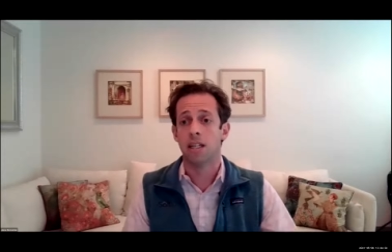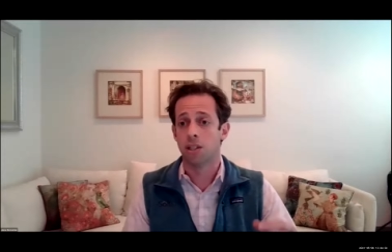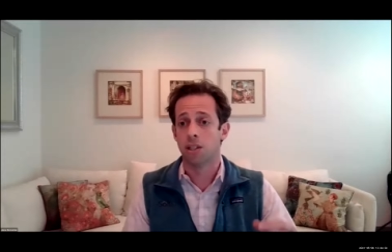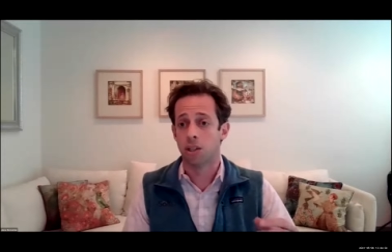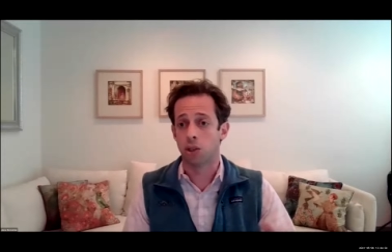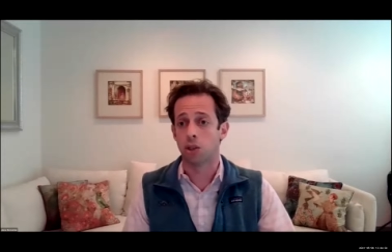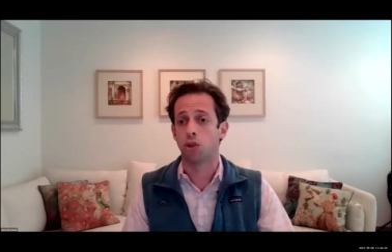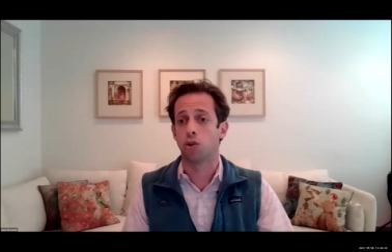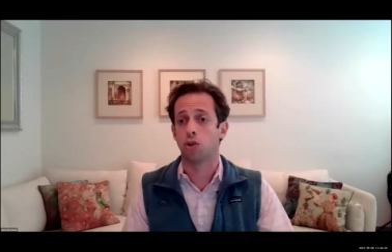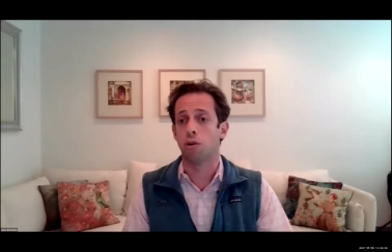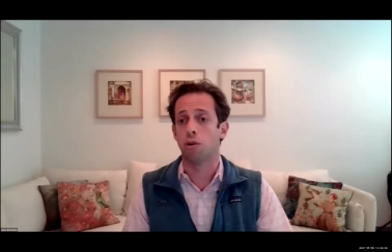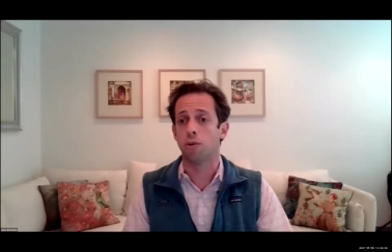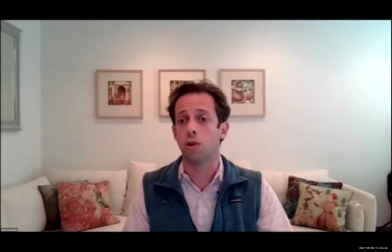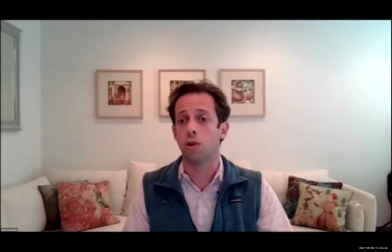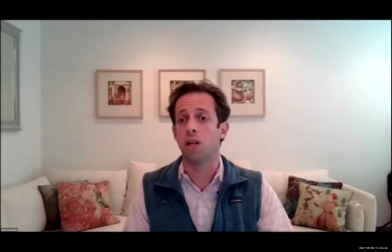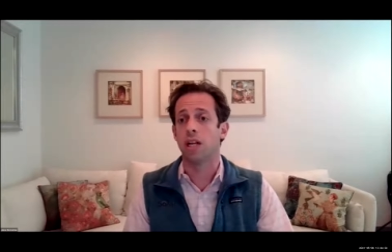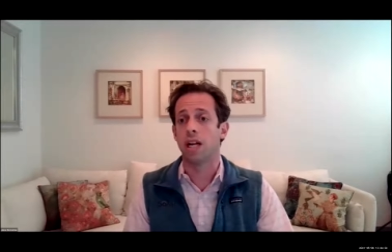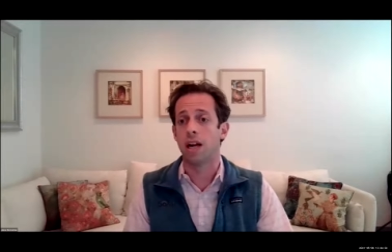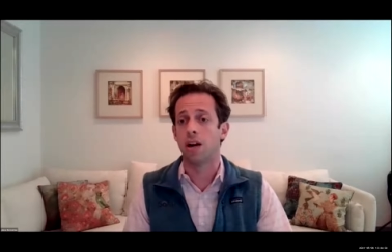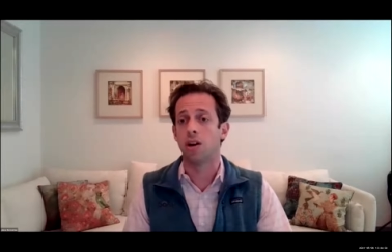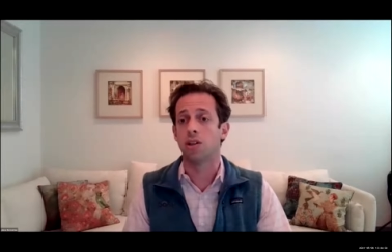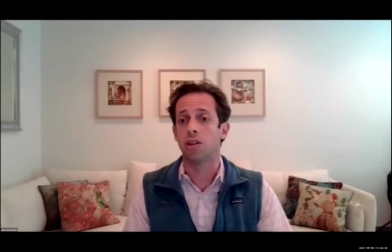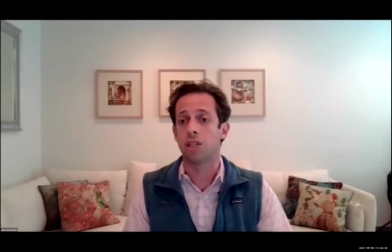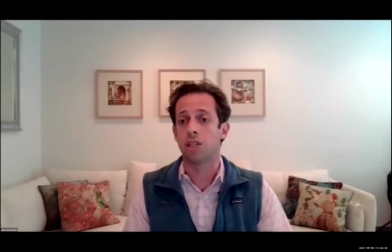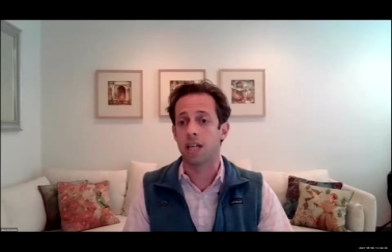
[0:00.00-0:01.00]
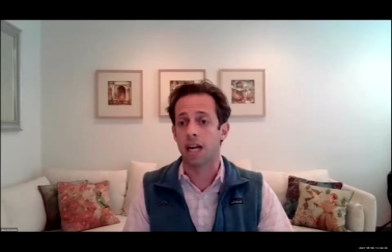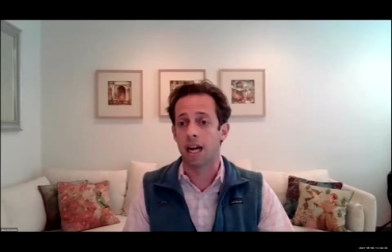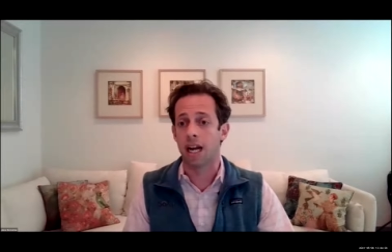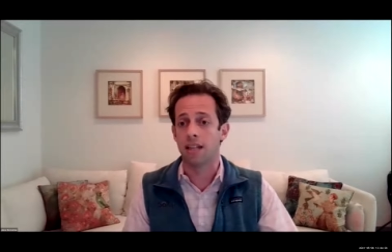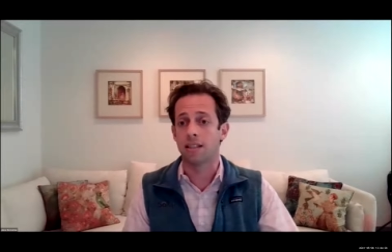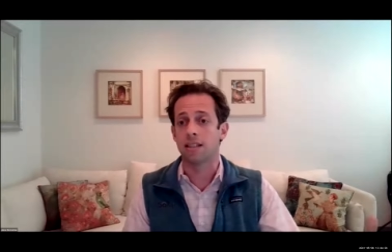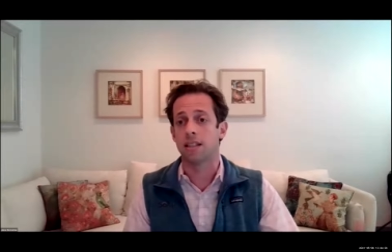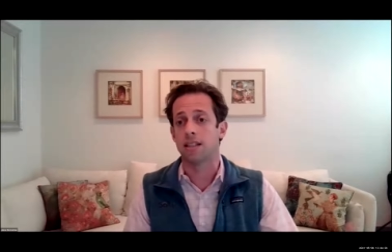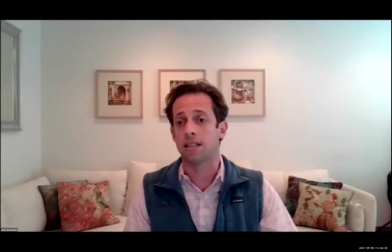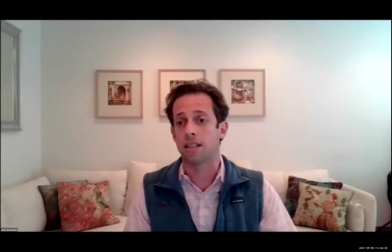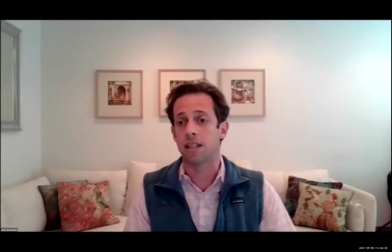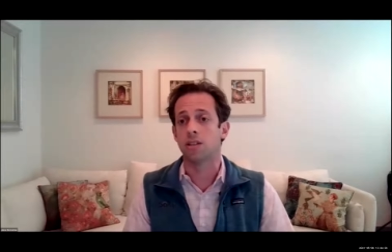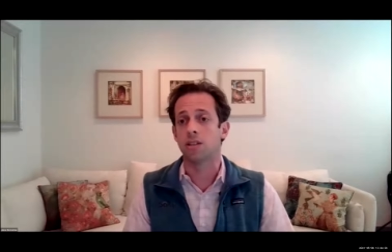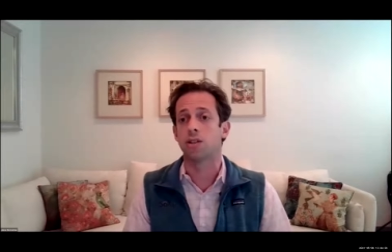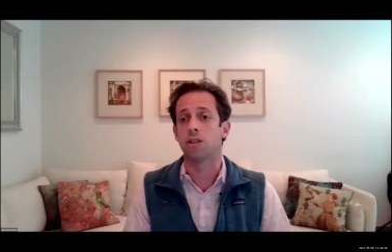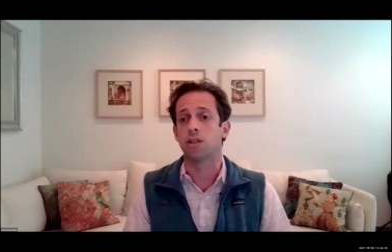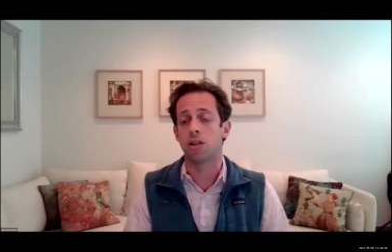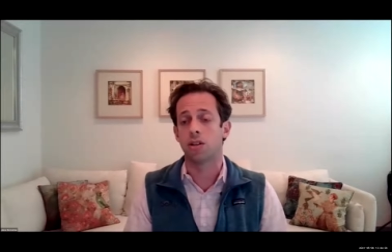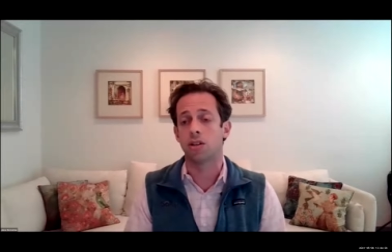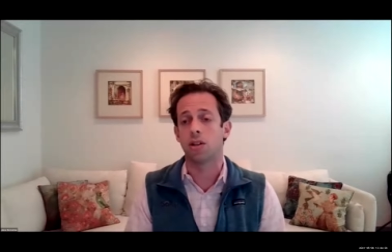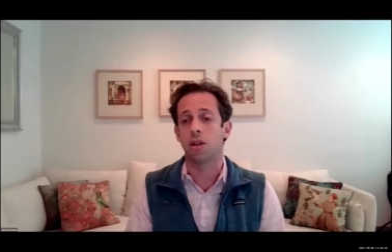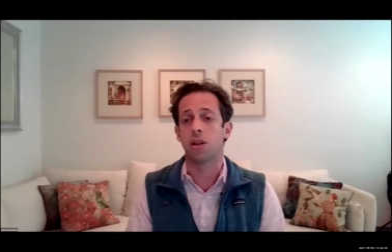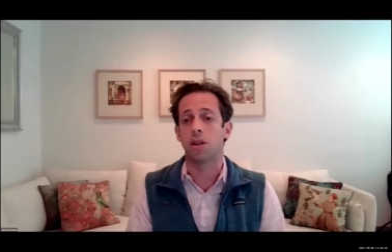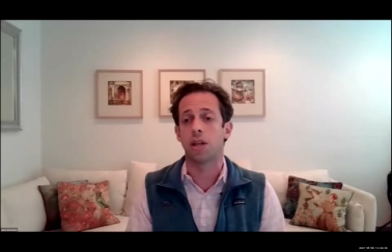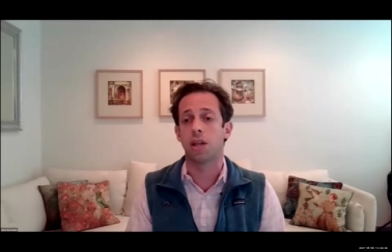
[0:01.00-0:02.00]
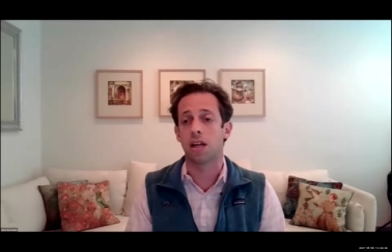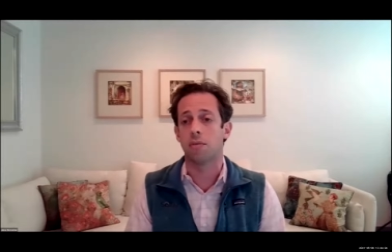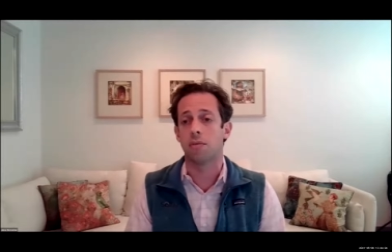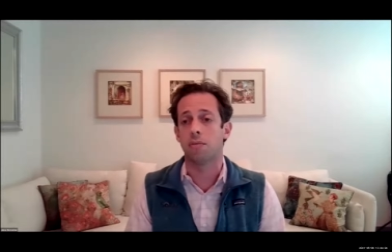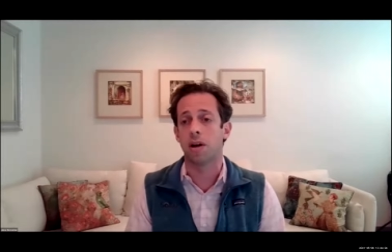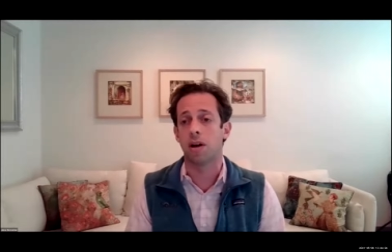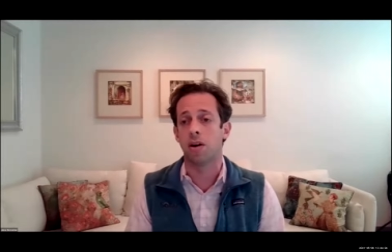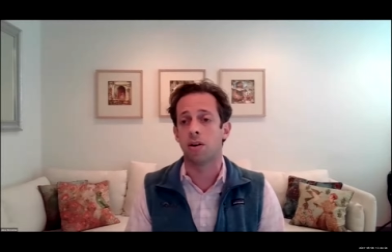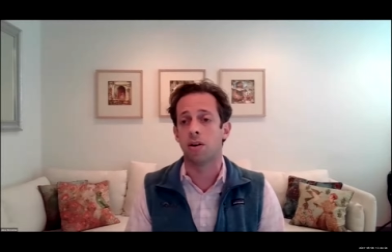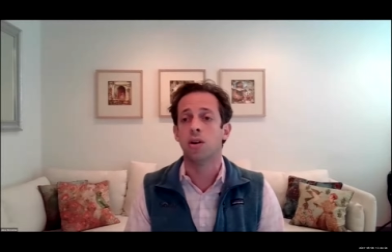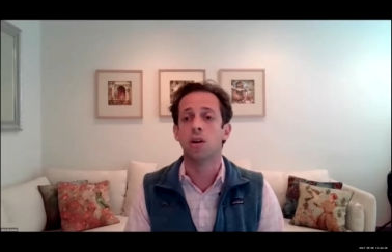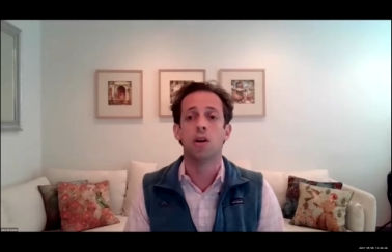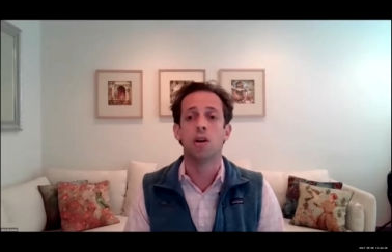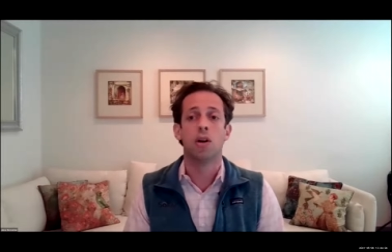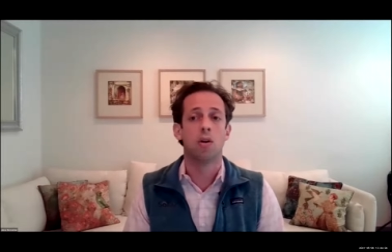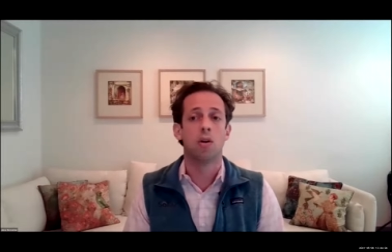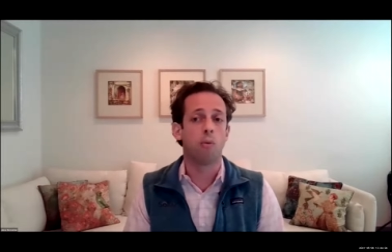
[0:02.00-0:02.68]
distributed energy assets can start to think about